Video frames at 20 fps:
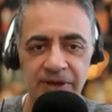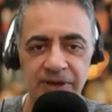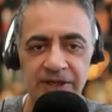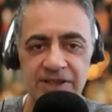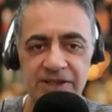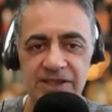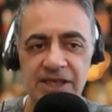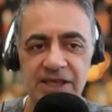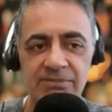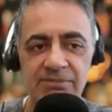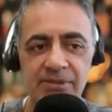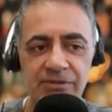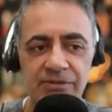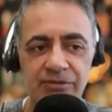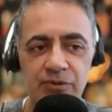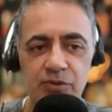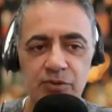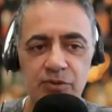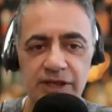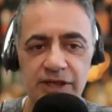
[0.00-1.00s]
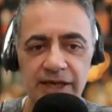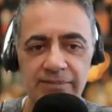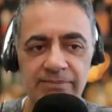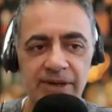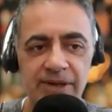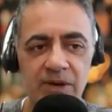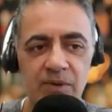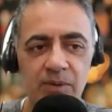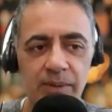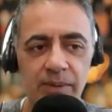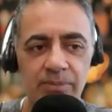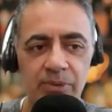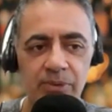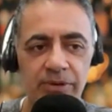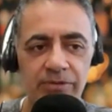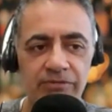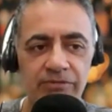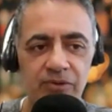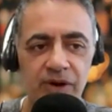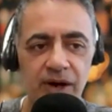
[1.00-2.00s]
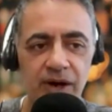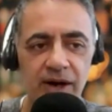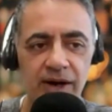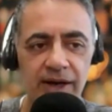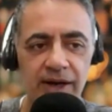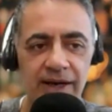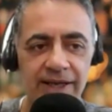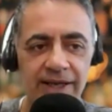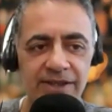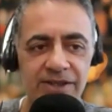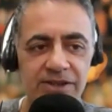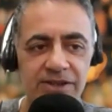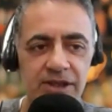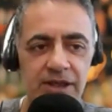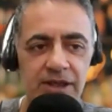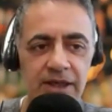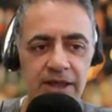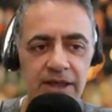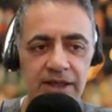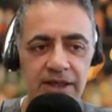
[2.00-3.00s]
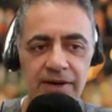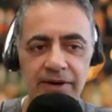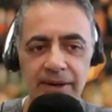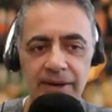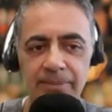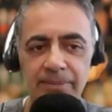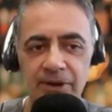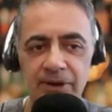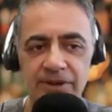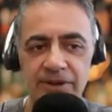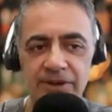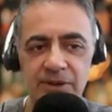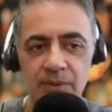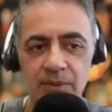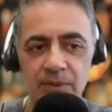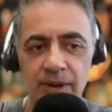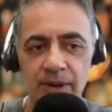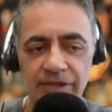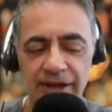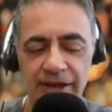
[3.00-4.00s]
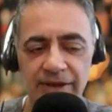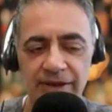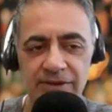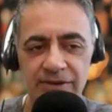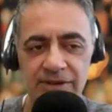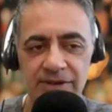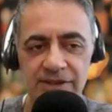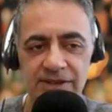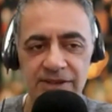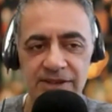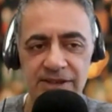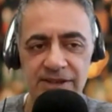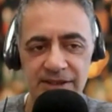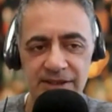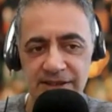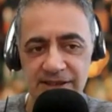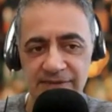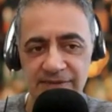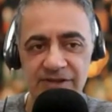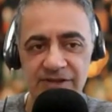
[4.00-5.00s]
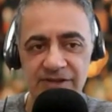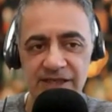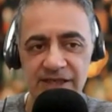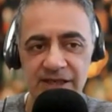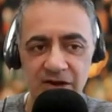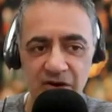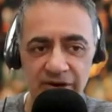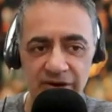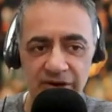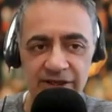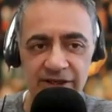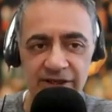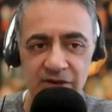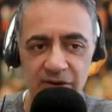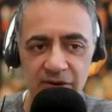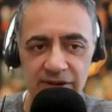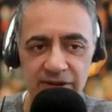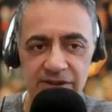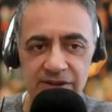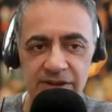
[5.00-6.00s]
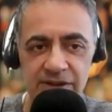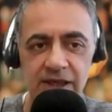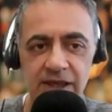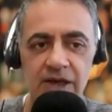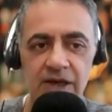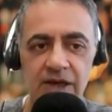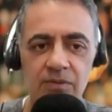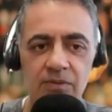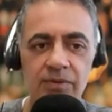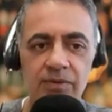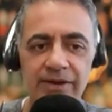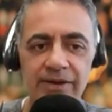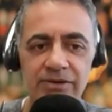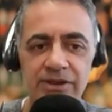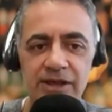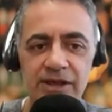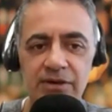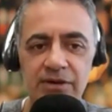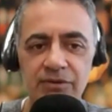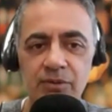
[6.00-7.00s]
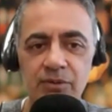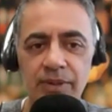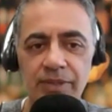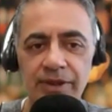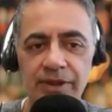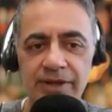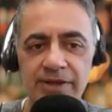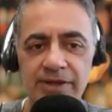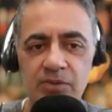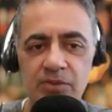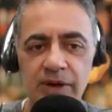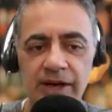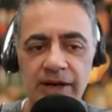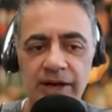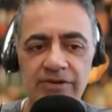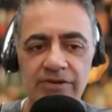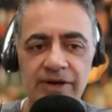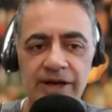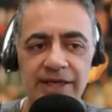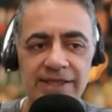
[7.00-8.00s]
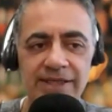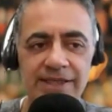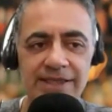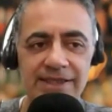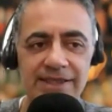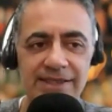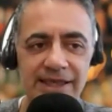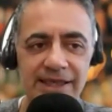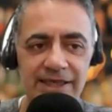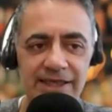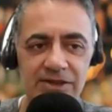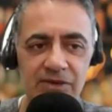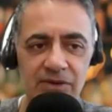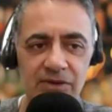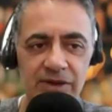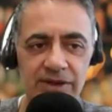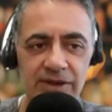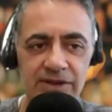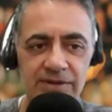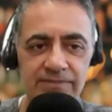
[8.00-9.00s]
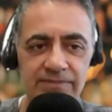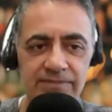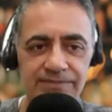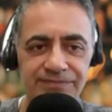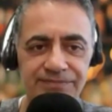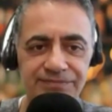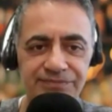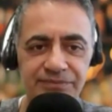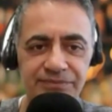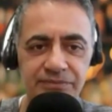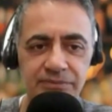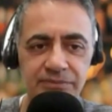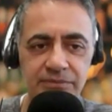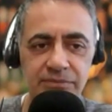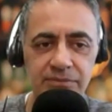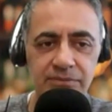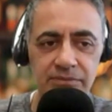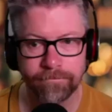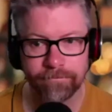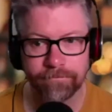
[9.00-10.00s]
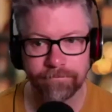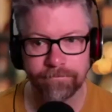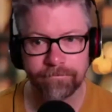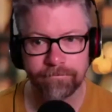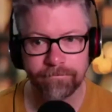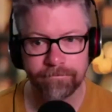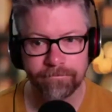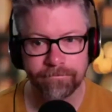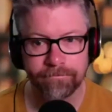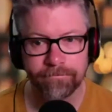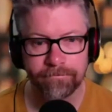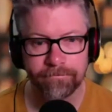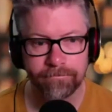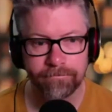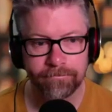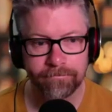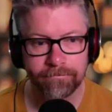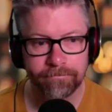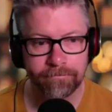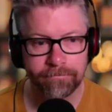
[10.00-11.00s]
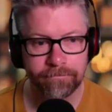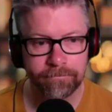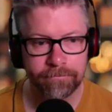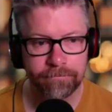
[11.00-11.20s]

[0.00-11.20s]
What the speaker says: a Sigma 14mm 1.4 art lens, currently priced at $1,079, will now sell for $1,186, and so on.